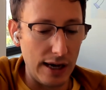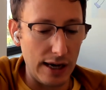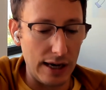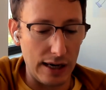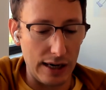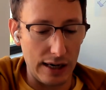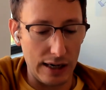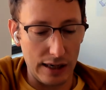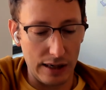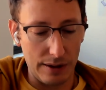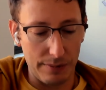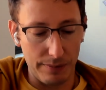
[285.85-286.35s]

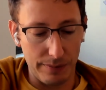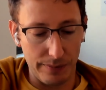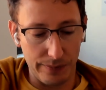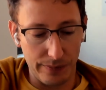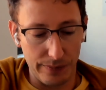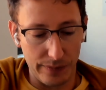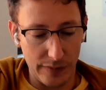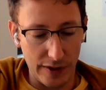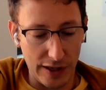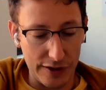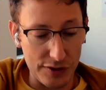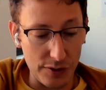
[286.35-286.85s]

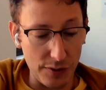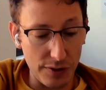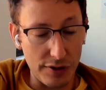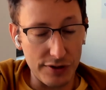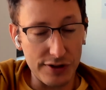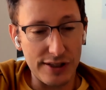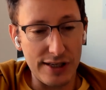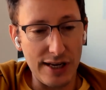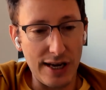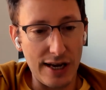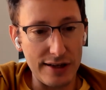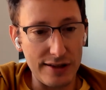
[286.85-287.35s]
And so
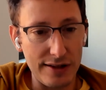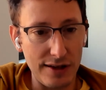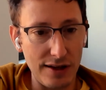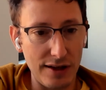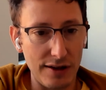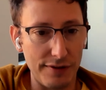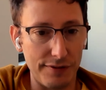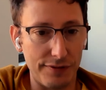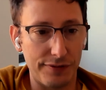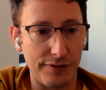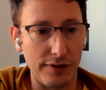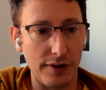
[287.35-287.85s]
there's the
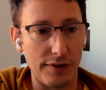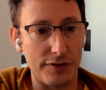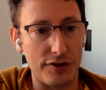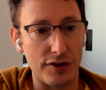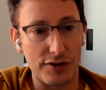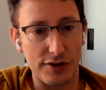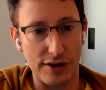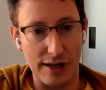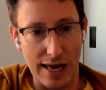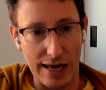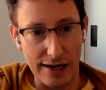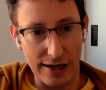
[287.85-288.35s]
idea of
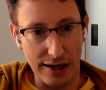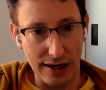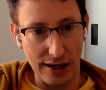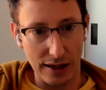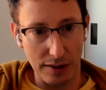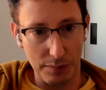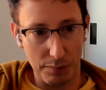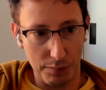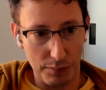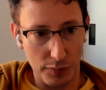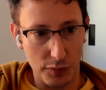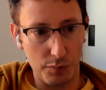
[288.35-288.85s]
just
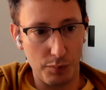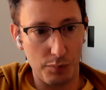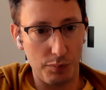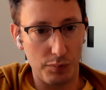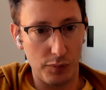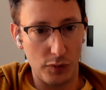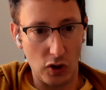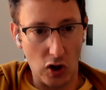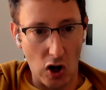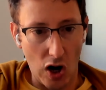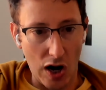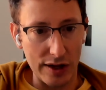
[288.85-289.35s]
editing
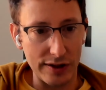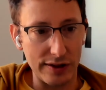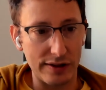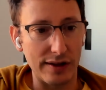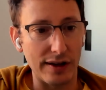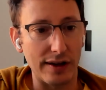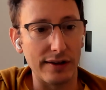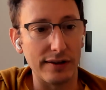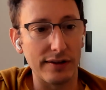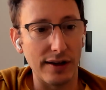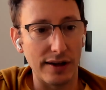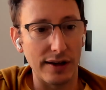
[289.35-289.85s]

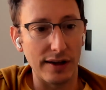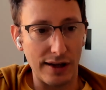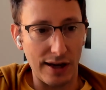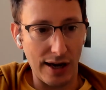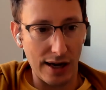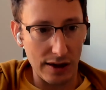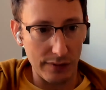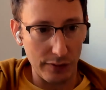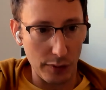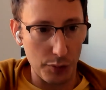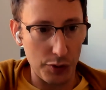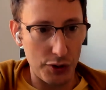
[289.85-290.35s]
content in
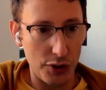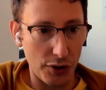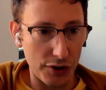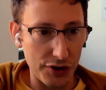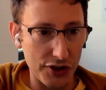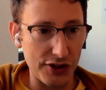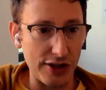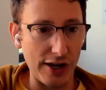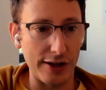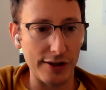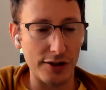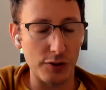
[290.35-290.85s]
kind of a pure
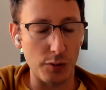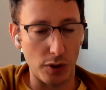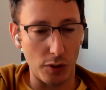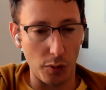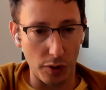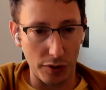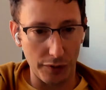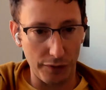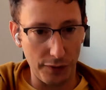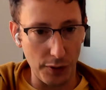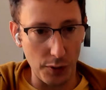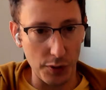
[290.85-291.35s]
sense where
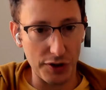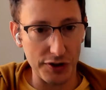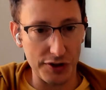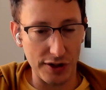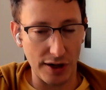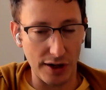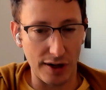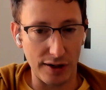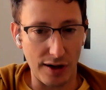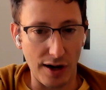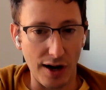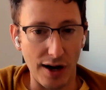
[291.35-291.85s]
we're
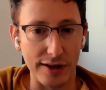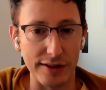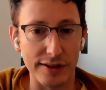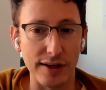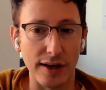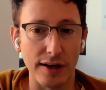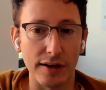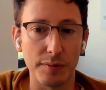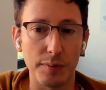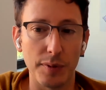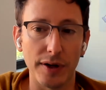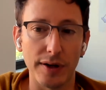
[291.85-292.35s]
focusing on
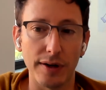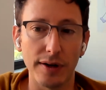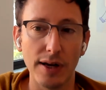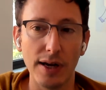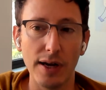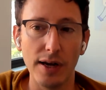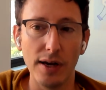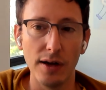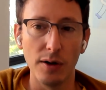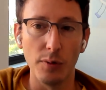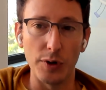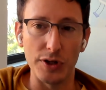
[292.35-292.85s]
content, but
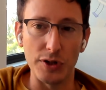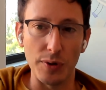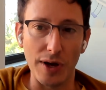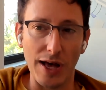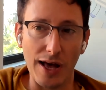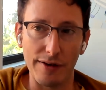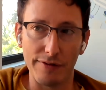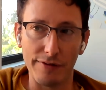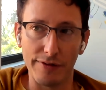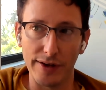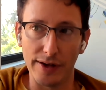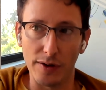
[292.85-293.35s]
when you
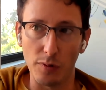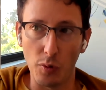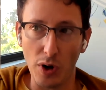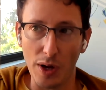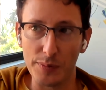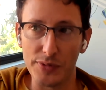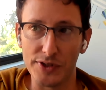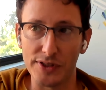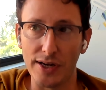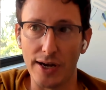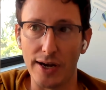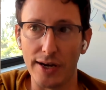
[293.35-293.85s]
have a
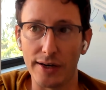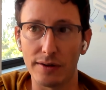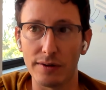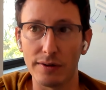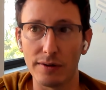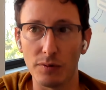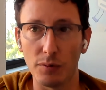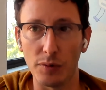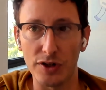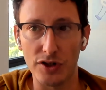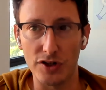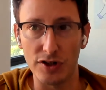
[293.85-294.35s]
website
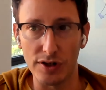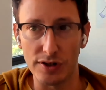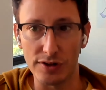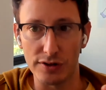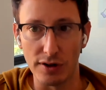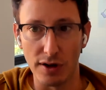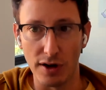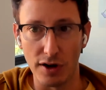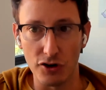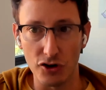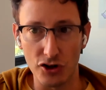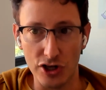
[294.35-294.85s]
which
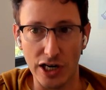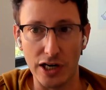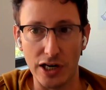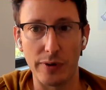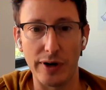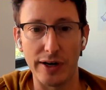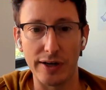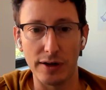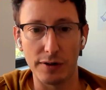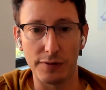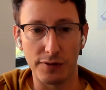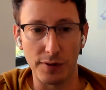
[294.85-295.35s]
is
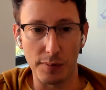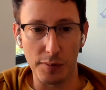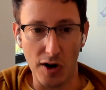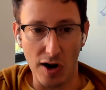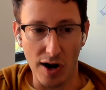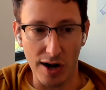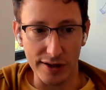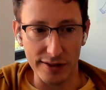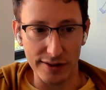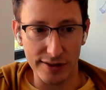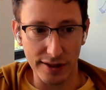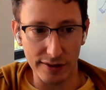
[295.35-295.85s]
generated from
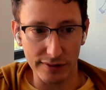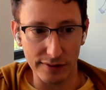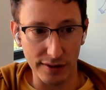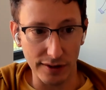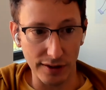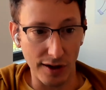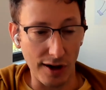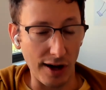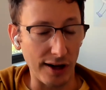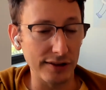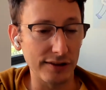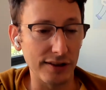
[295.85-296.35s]
content,
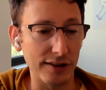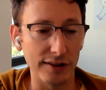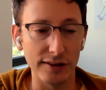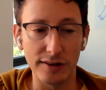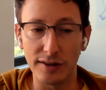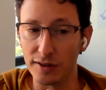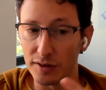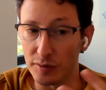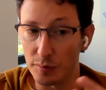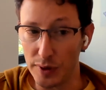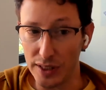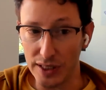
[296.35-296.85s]
and
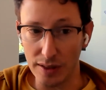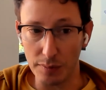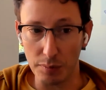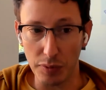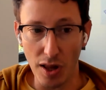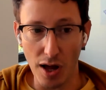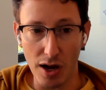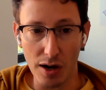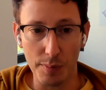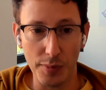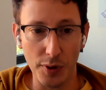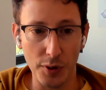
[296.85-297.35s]
content can be a
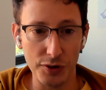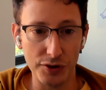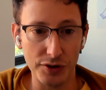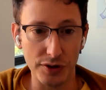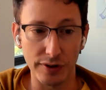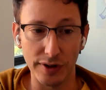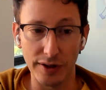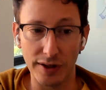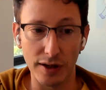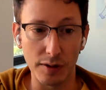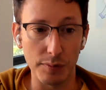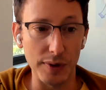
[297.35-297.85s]
blog post
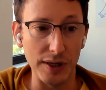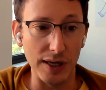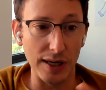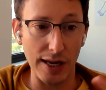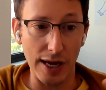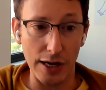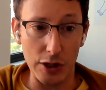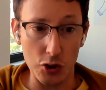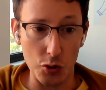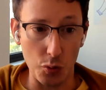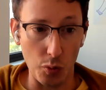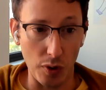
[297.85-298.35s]
or it could be
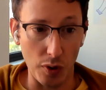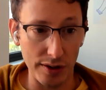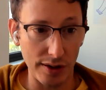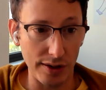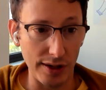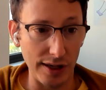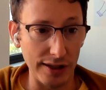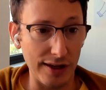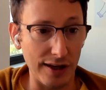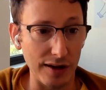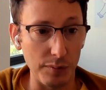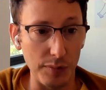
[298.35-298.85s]
an H1
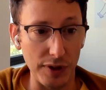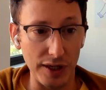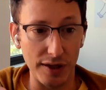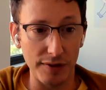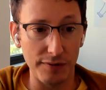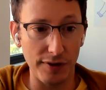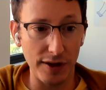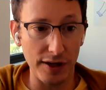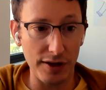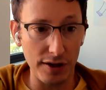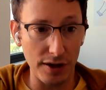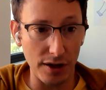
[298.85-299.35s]
and it can be
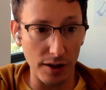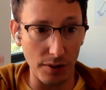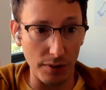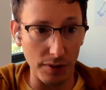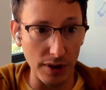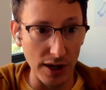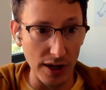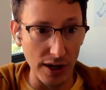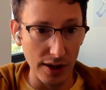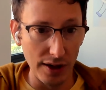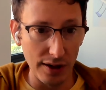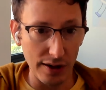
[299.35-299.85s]
the
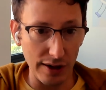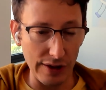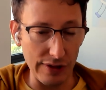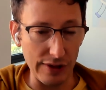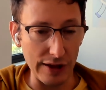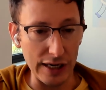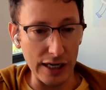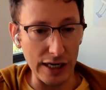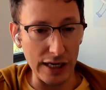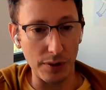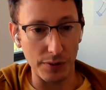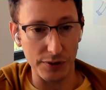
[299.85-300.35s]
video in
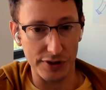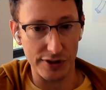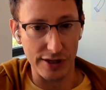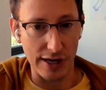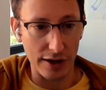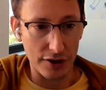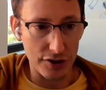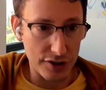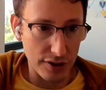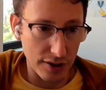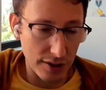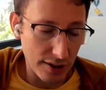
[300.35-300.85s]
the hero
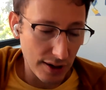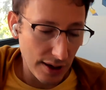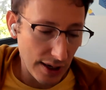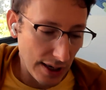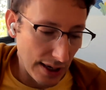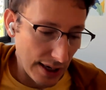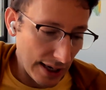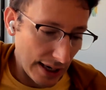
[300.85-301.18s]
section.